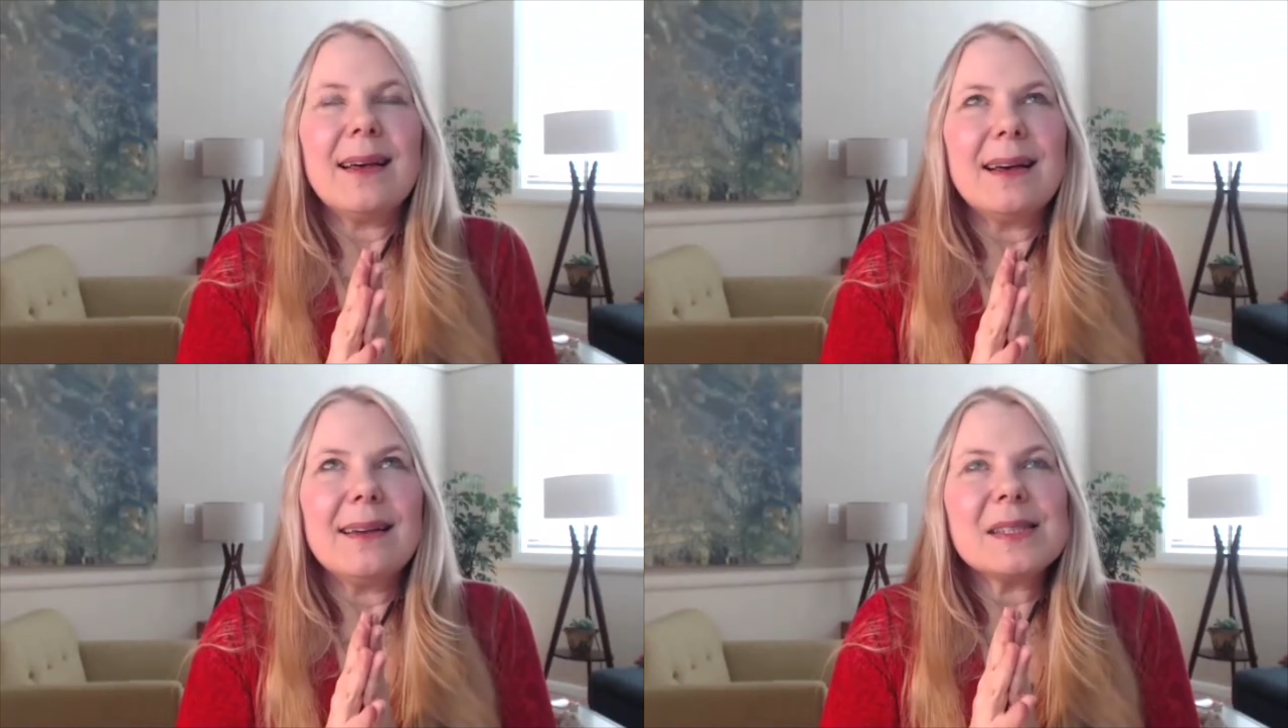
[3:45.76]

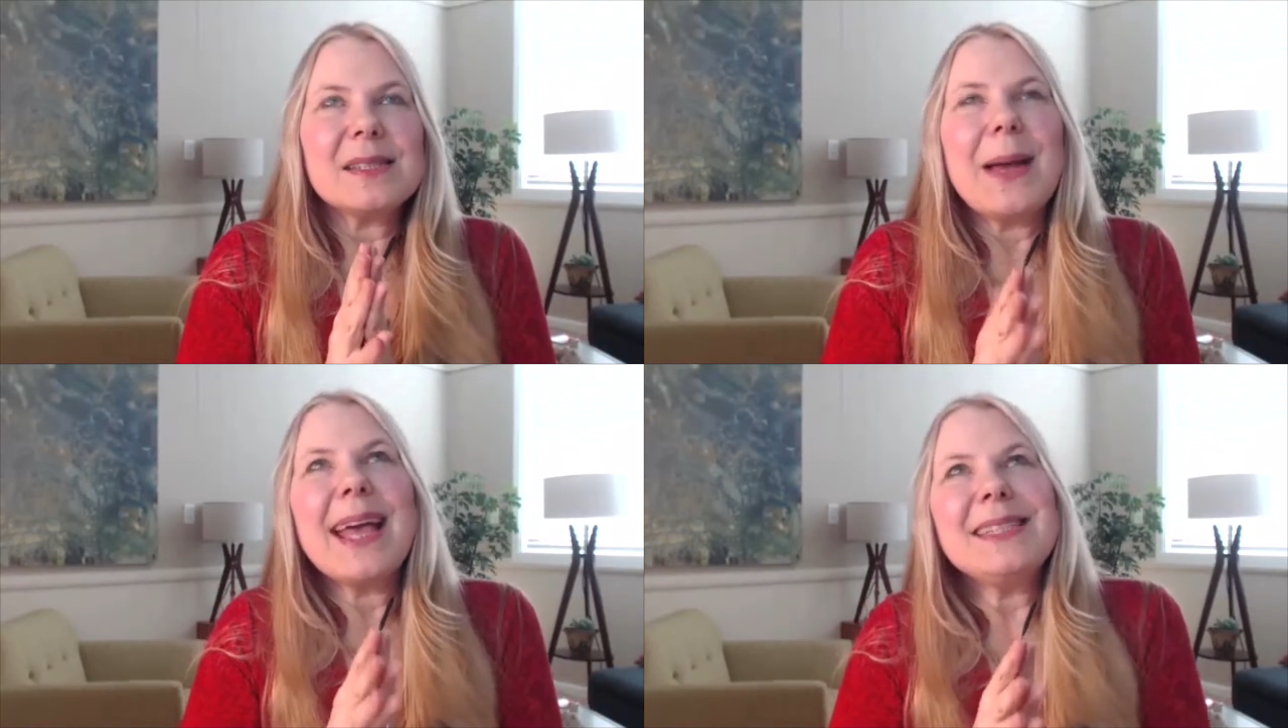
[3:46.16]

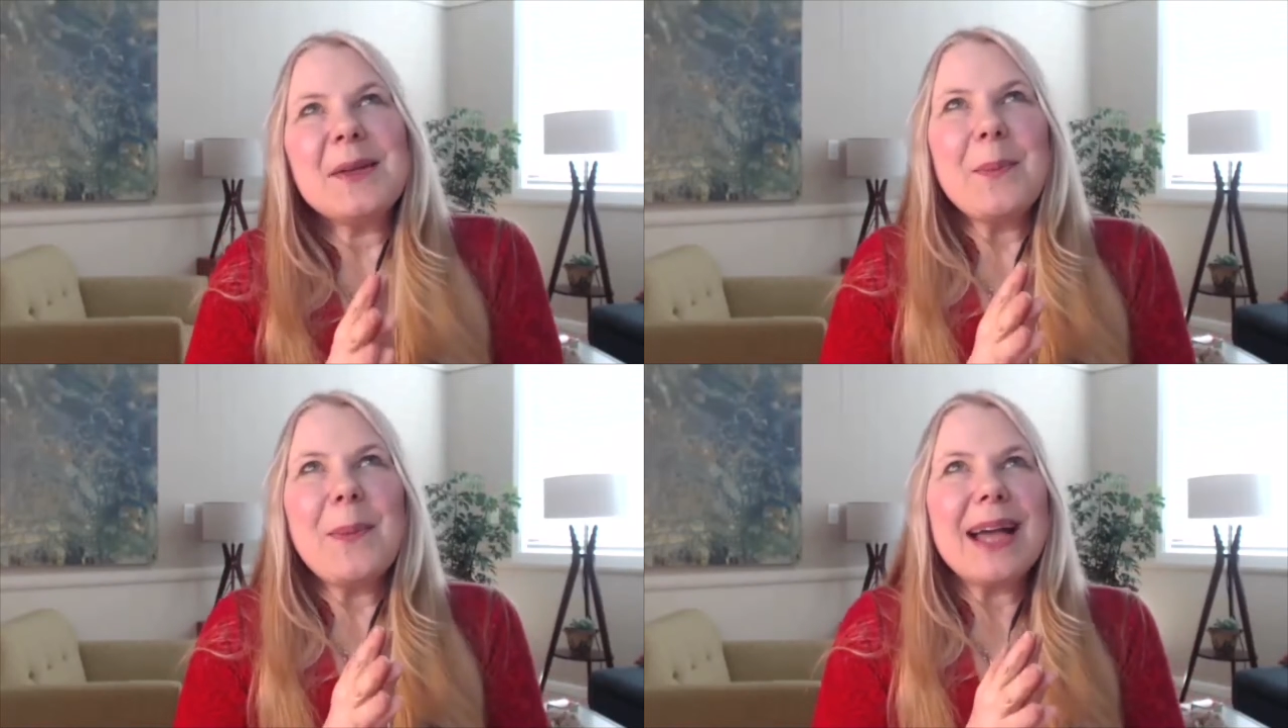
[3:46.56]
so I had to
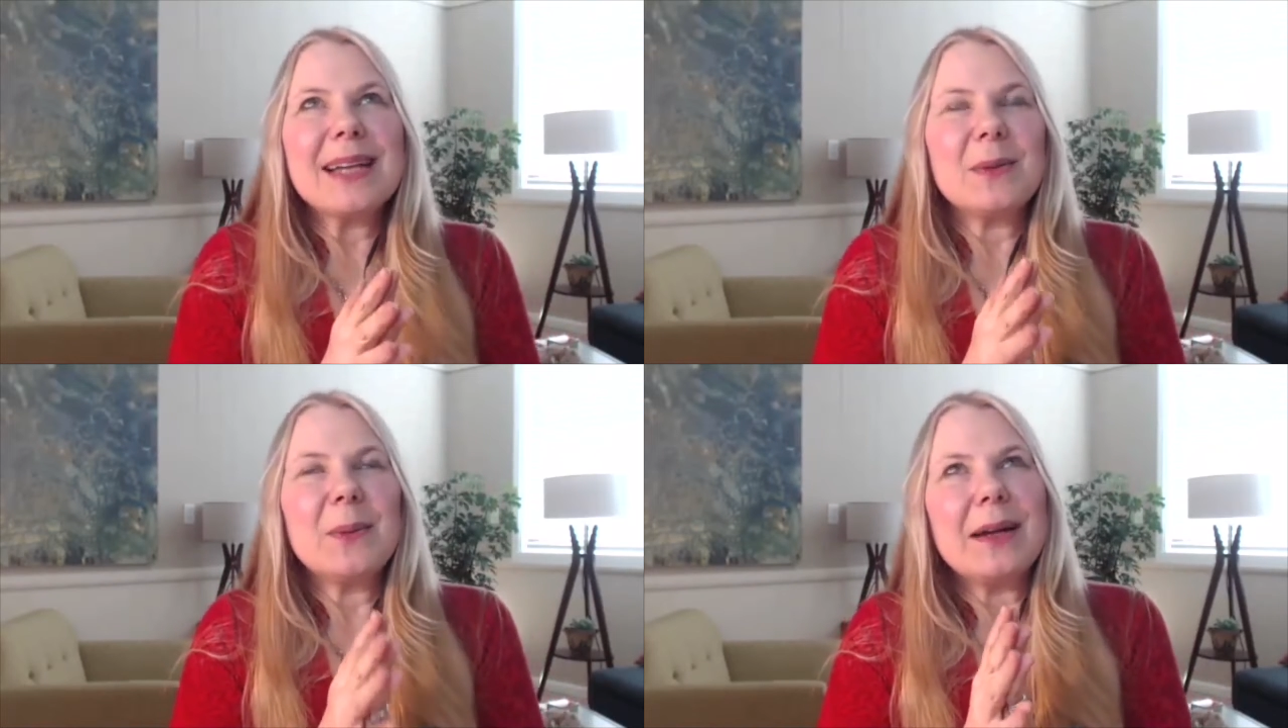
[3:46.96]
go back
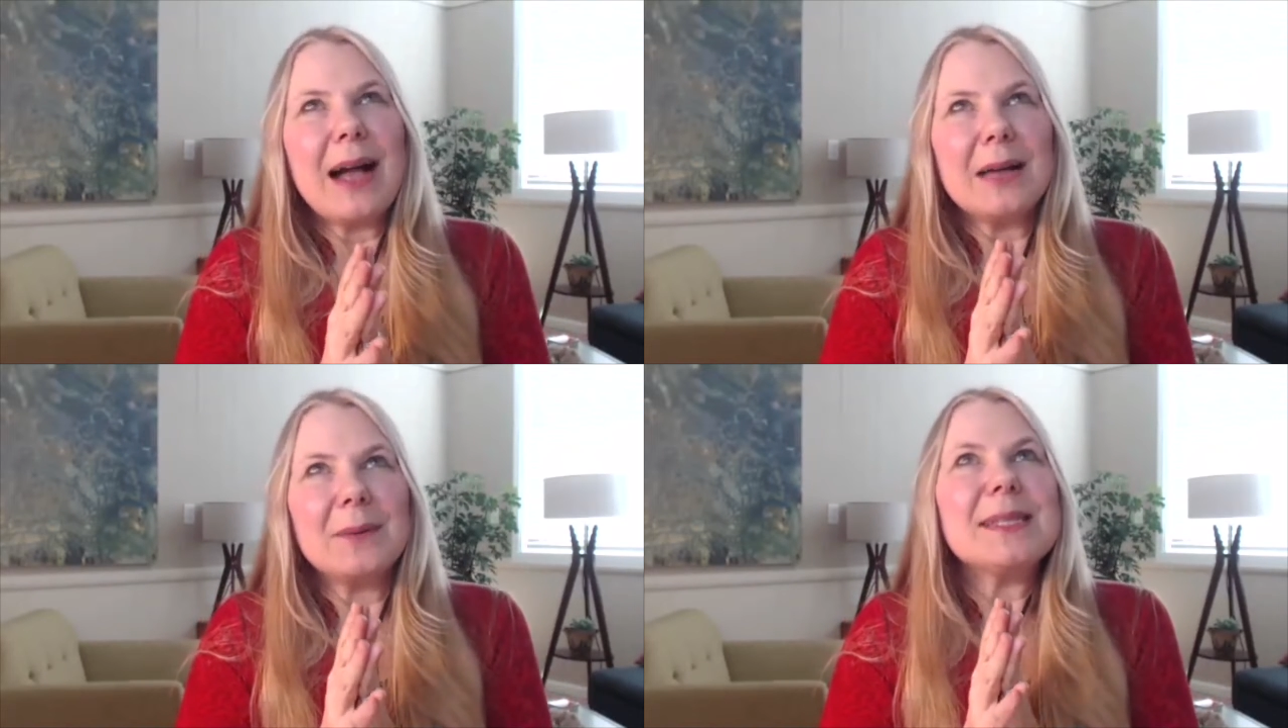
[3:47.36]
to where
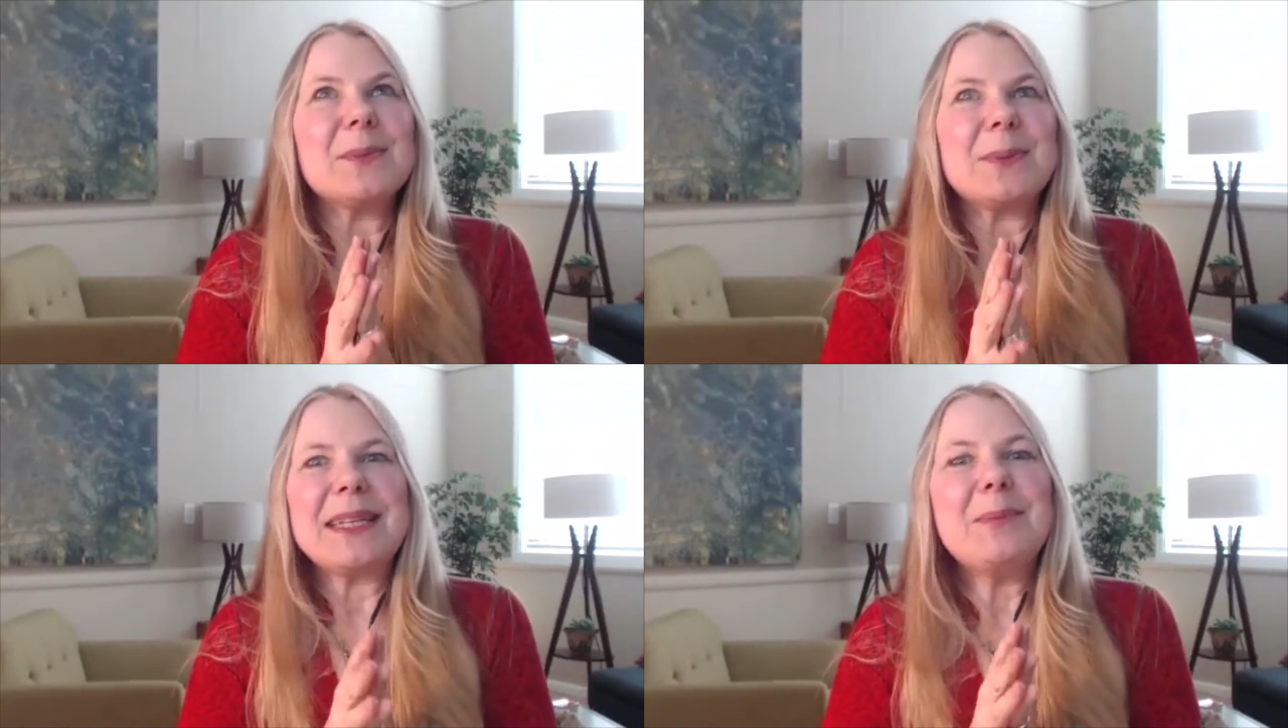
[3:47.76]
I
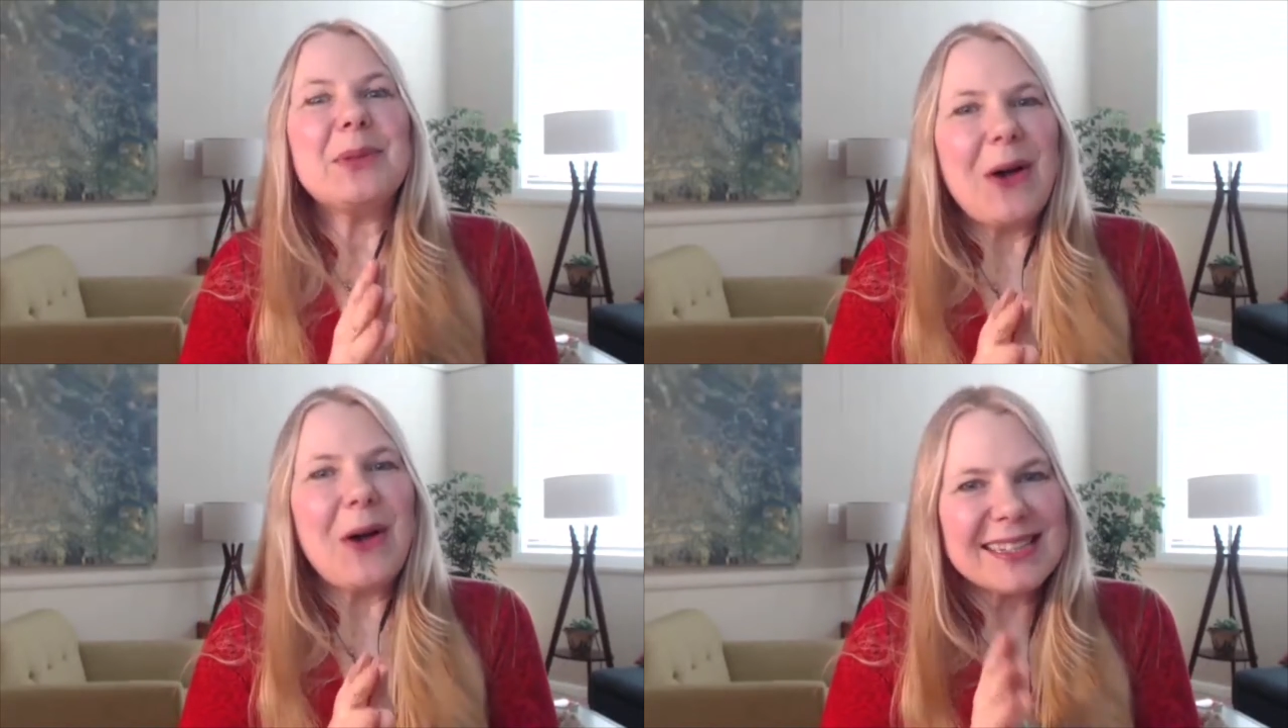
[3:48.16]
was really
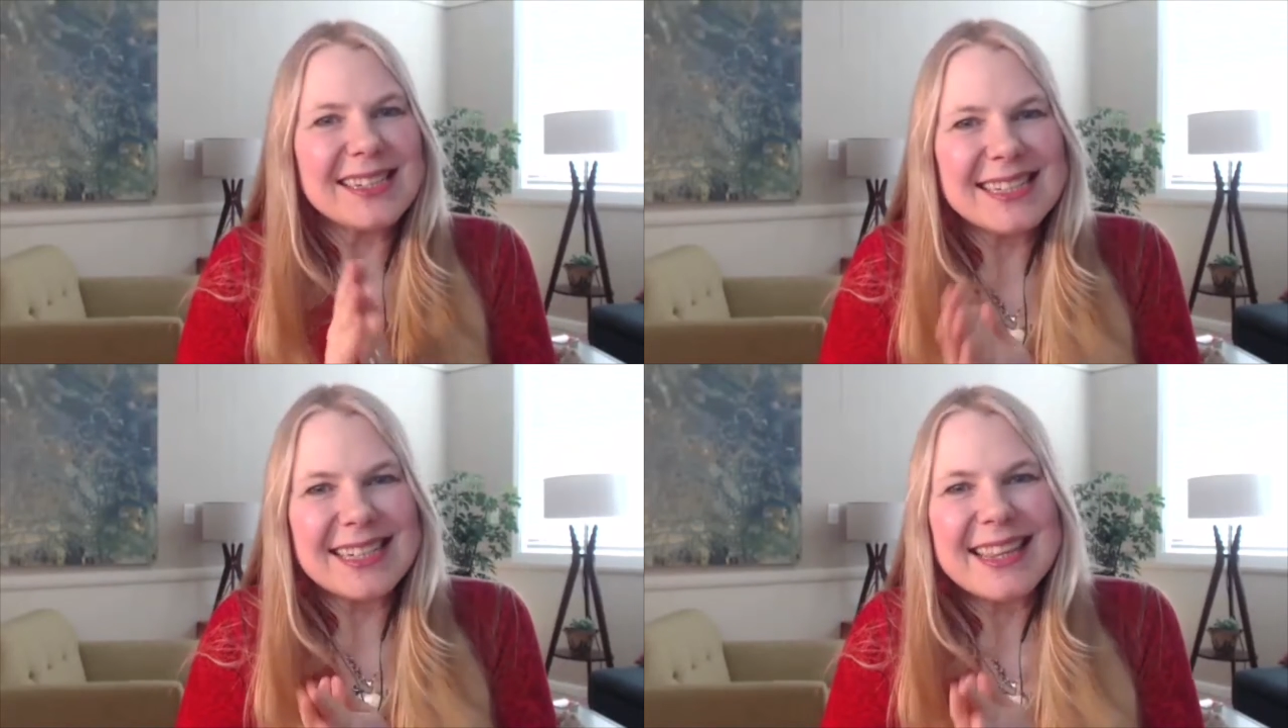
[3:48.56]

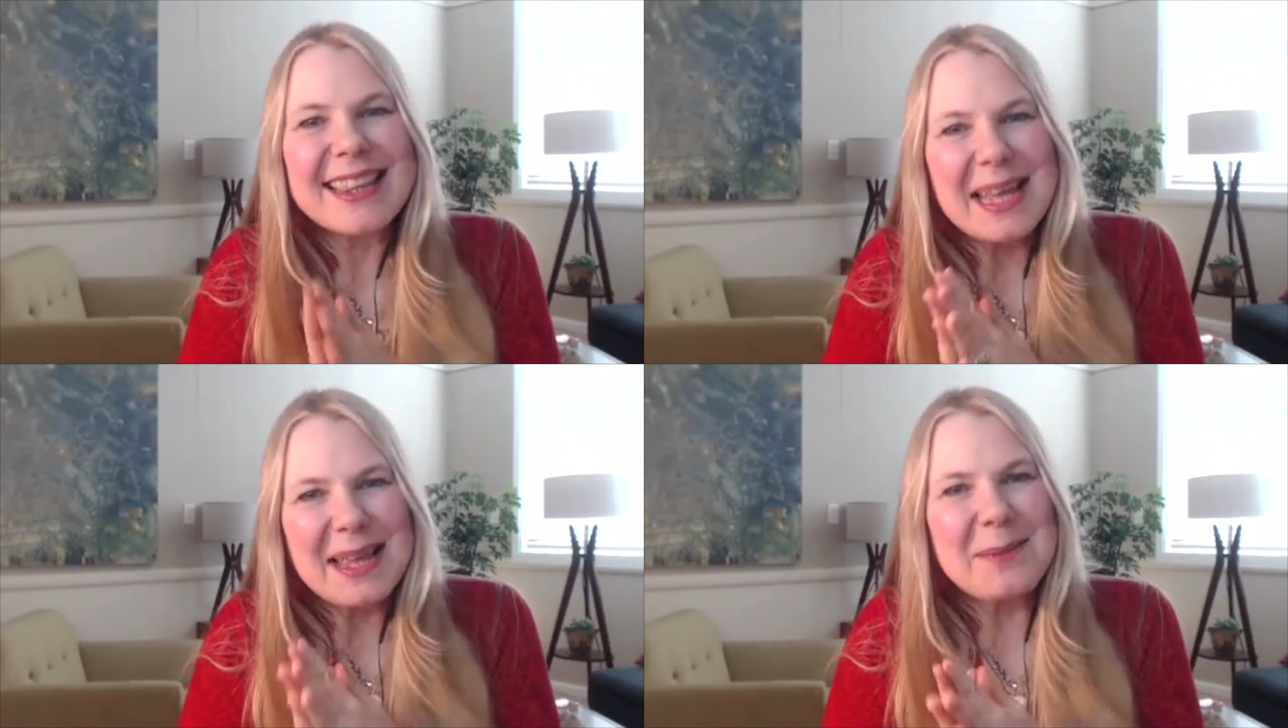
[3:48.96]
blocked to
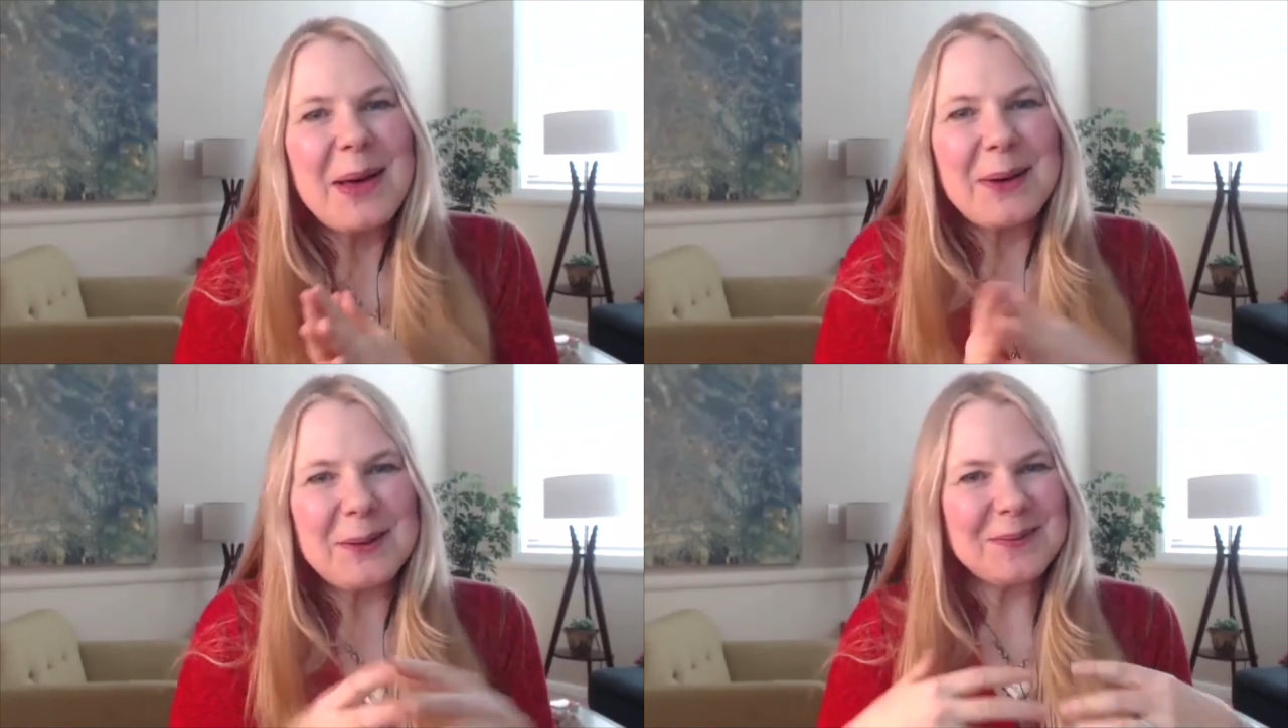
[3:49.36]
think
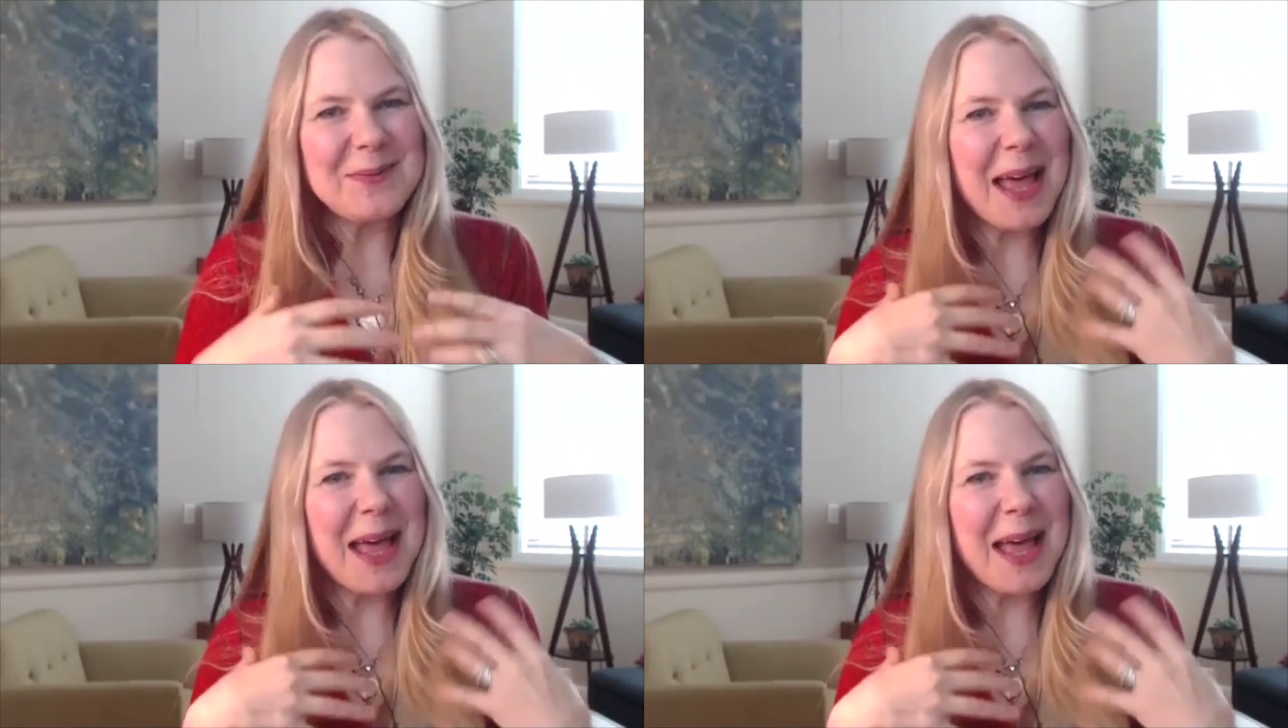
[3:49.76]
about